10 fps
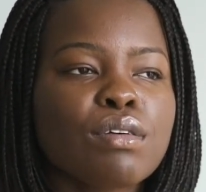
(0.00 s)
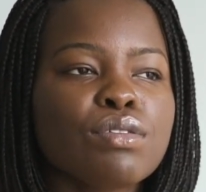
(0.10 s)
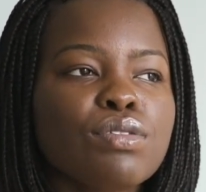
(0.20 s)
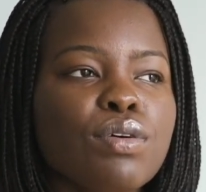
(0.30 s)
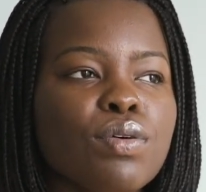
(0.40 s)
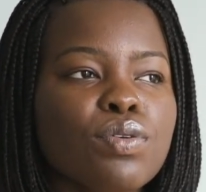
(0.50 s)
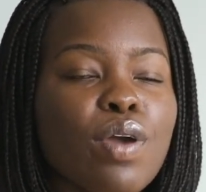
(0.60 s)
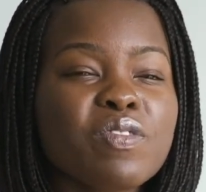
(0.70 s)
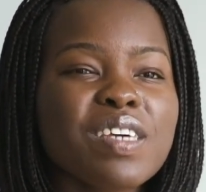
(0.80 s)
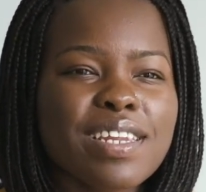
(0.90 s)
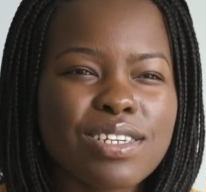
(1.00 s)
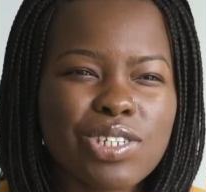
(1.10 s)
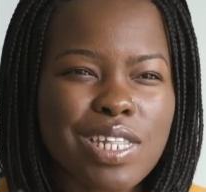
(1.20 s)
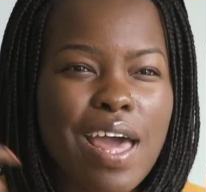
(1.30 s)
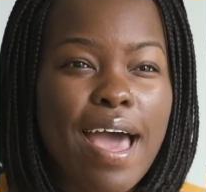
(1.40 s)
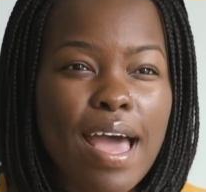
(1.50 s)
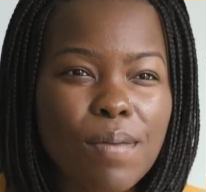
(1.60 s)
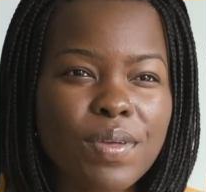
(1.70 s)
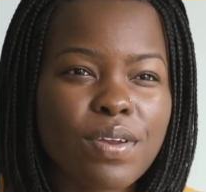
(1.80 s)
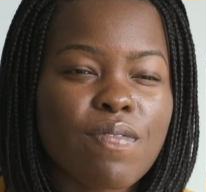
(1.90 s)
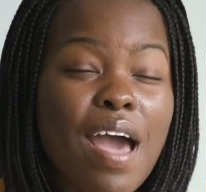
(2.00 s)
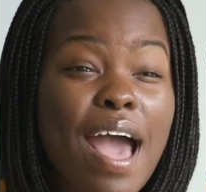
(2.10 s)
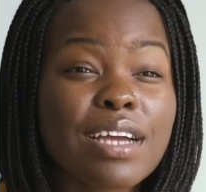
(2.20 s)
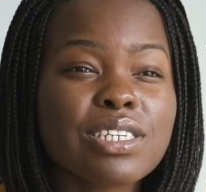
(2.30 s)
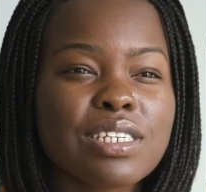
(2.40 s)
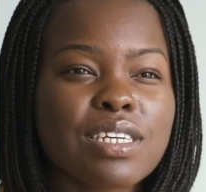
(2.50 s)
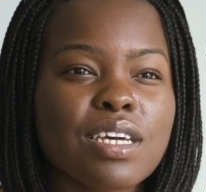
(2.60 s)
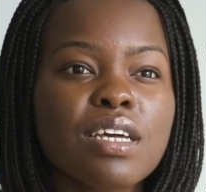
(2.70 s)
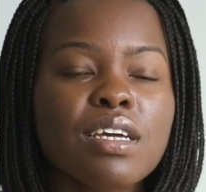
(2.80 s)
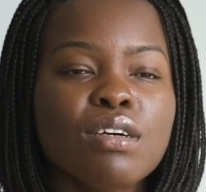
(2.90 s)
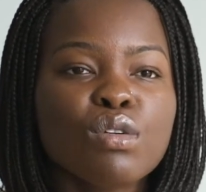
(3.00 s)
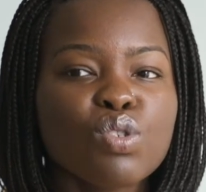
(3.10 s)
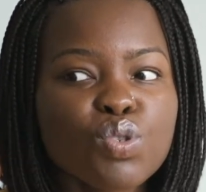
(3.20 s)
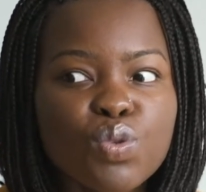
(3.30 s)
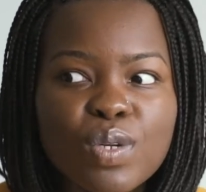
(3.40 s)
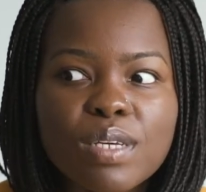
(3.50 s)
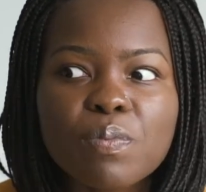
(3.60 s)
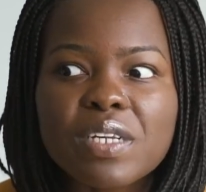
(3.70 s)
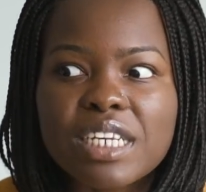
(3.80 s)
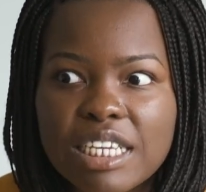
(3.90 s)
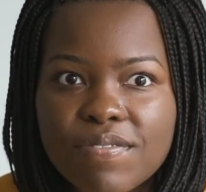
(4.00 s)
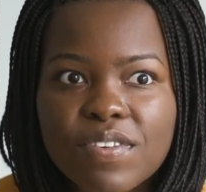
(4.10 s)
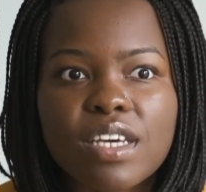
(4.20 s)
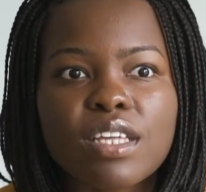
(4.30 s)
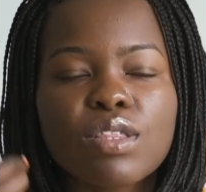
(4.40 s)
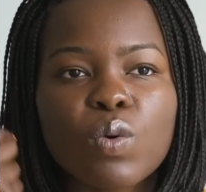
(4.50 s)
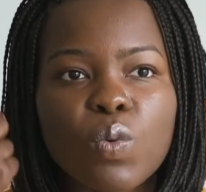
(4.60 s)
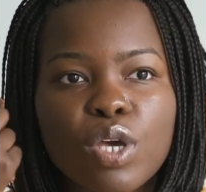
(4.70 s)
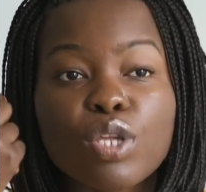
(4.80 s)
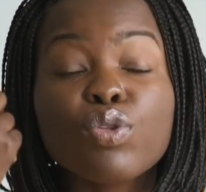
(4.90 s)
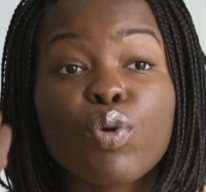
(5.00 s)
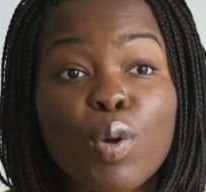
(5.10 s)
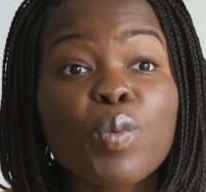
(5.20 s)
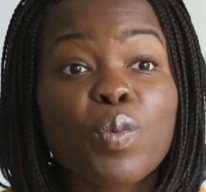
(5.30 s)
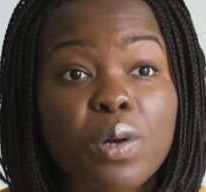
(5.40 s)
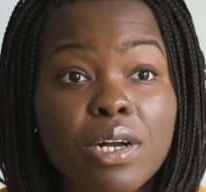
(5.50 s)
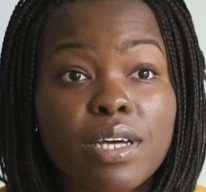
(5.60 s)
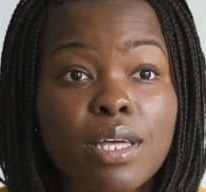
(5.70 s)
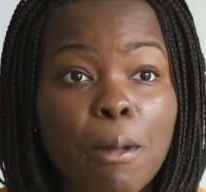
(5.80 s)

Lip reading: So you have to get into the habit of actually truly believing in your work